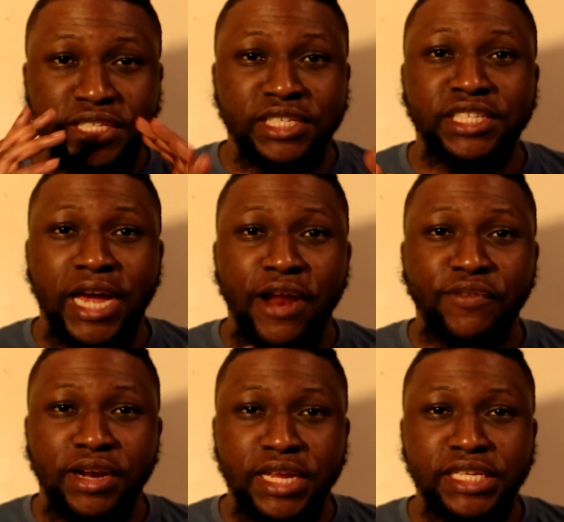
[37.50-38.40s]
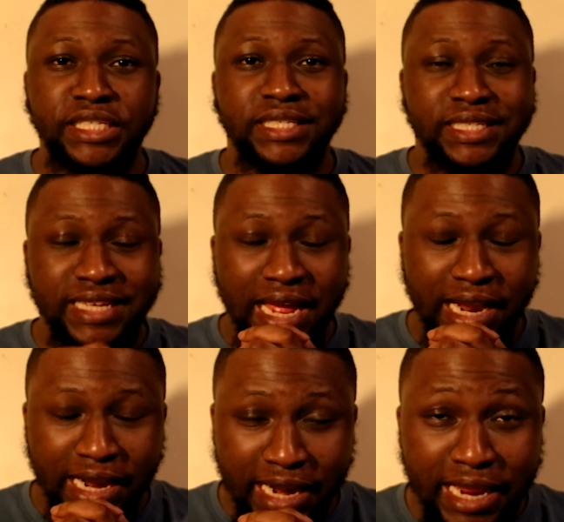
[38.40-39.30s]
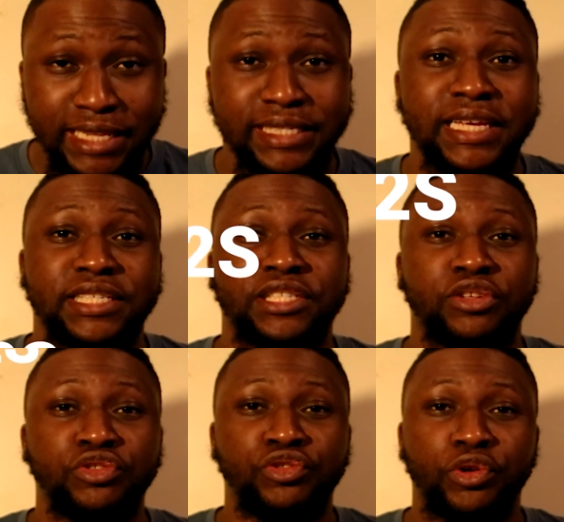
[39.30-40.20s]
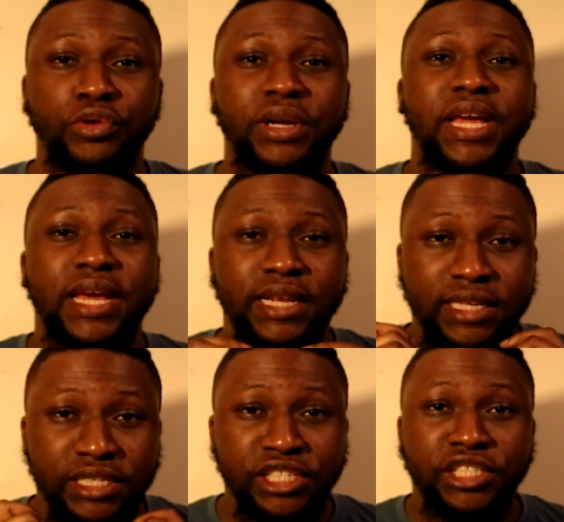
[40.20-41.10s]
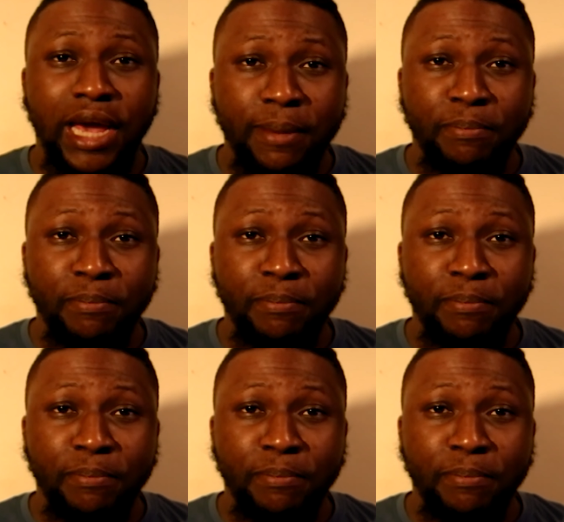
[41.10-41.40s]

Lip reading: DJI released their latest drone, the DJI